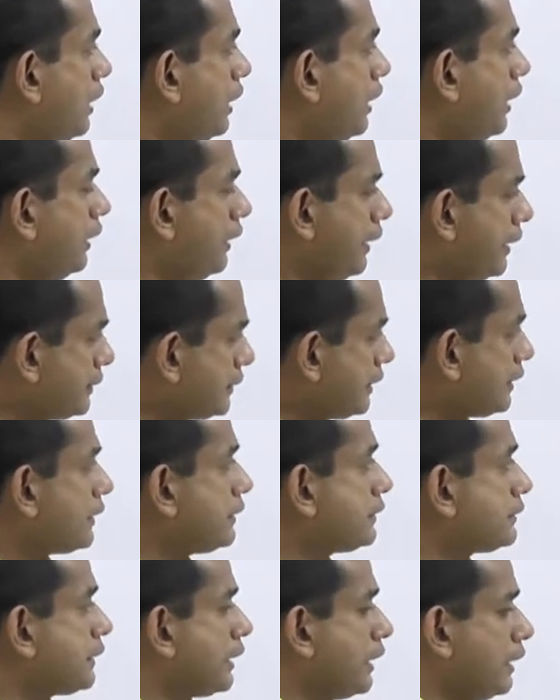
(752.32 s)
And as a
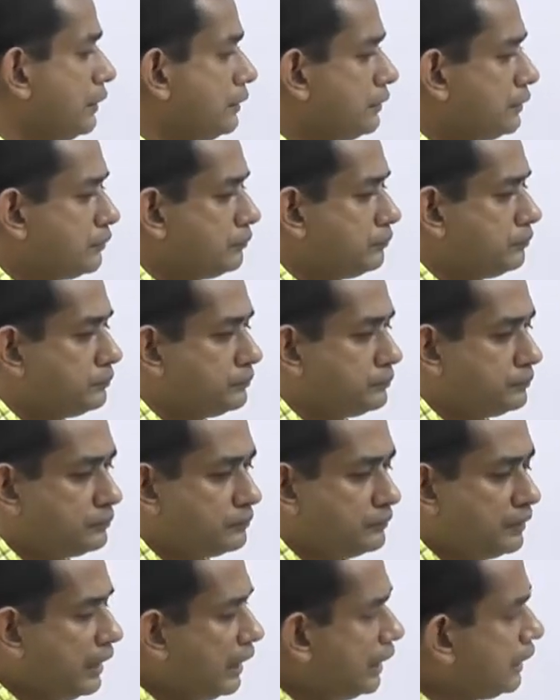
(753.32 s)
result,
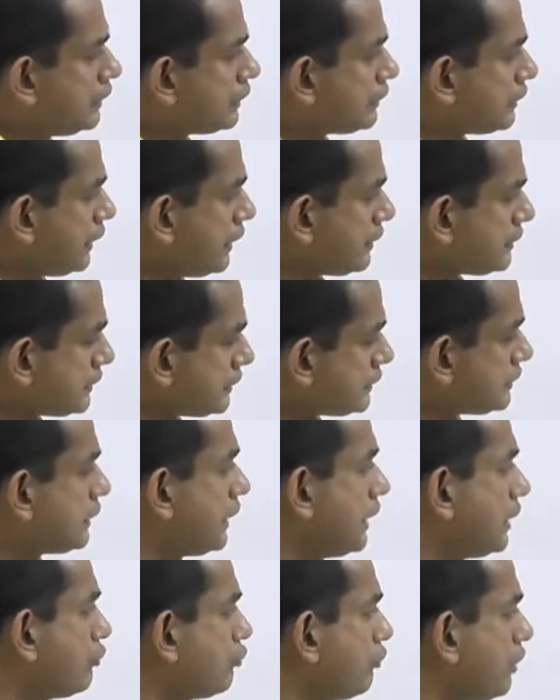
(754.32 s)
LKAS
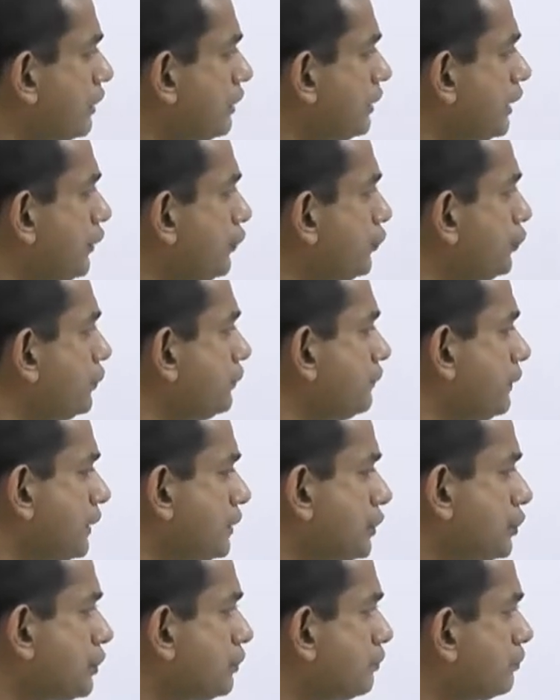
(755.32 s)
10, what they do
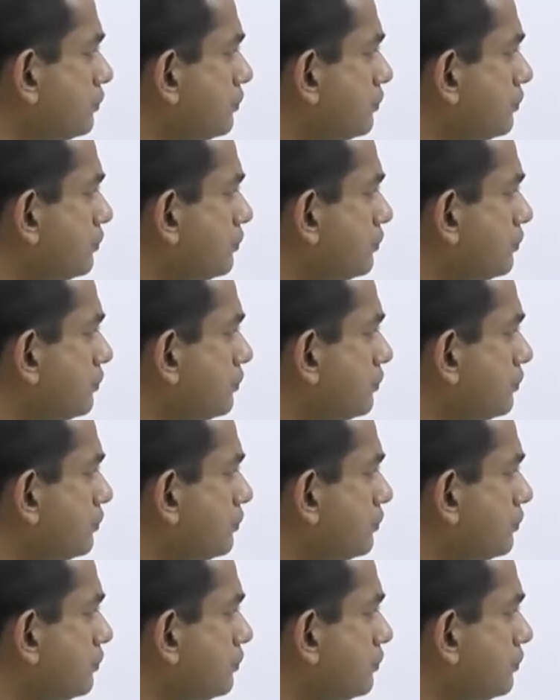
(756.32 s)
is,